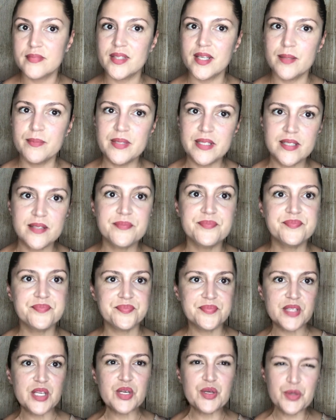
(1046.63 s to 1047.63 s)
I mean,
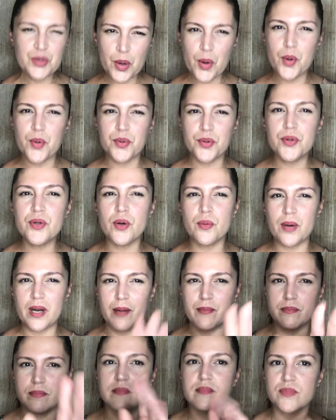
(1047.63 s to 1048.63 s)
you know, you know what
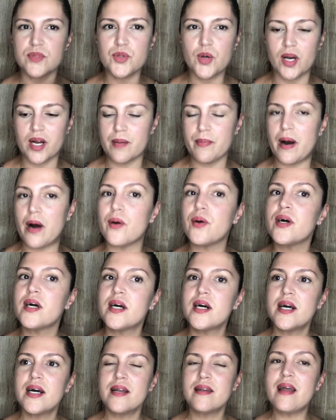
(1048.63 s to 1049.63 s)
I'm talking about.
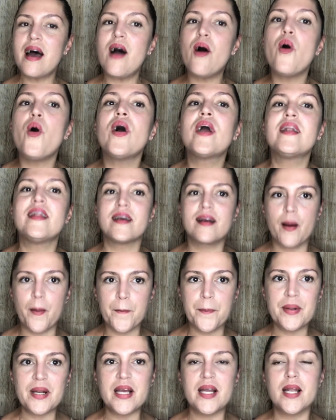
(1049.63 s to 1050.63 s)
Not oily
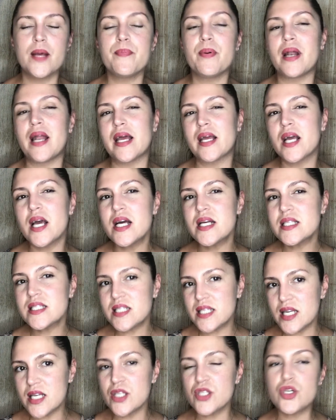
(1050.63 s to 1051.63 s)
completely, but like
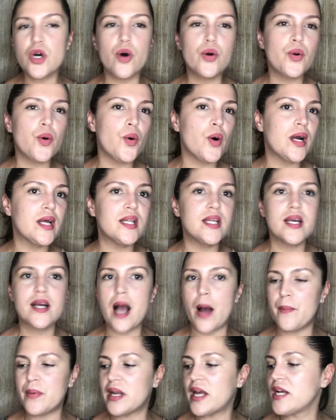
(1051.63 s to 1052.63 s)
T-zone oily
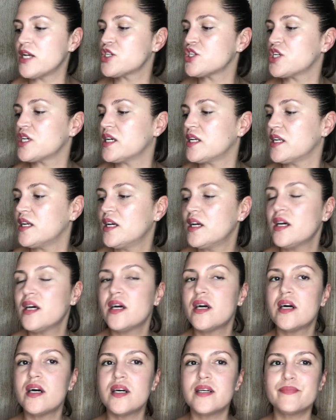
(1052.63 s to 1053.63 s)
combination.
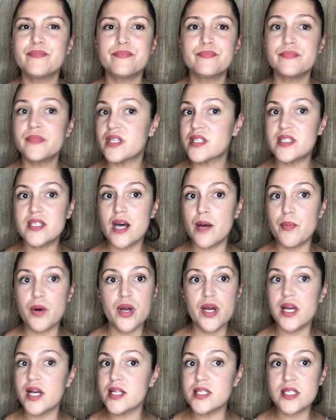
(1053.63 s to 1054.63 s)
The summer
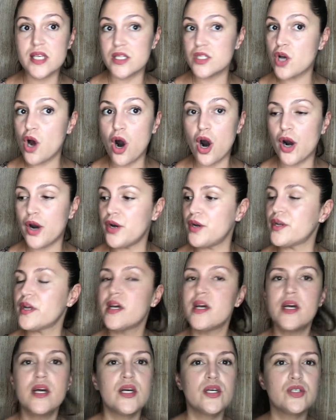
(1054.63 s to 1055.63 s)
hits us hard.
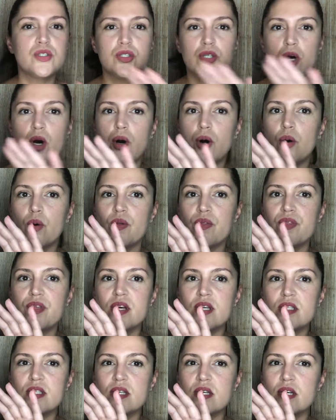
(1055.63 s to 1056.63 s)
So
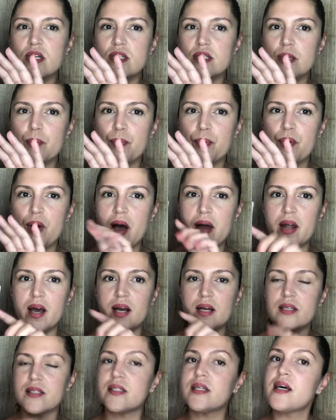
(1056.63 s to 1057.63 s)
this is the
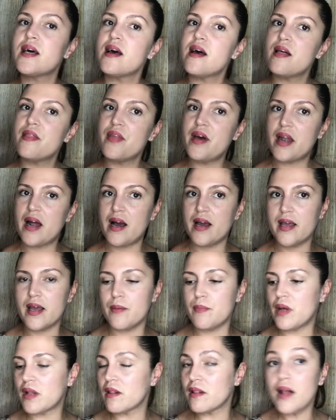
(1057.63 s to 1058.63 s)
product that I
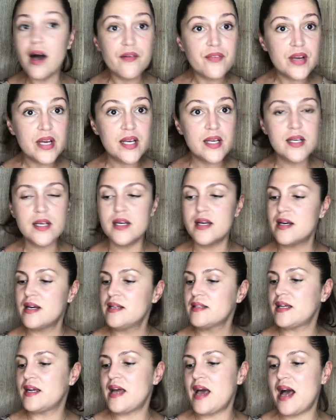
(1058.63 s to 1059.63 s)
am loving
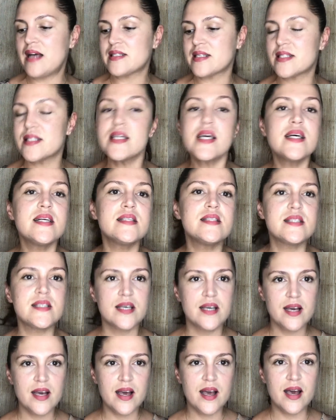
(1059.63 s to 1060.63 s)
that it has a tint
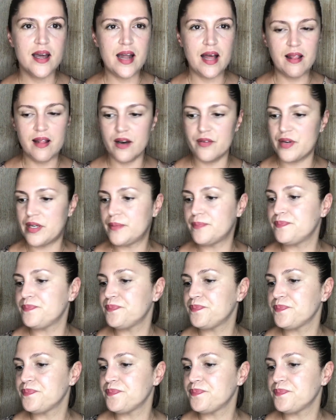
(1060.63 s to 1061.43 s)
and I love it.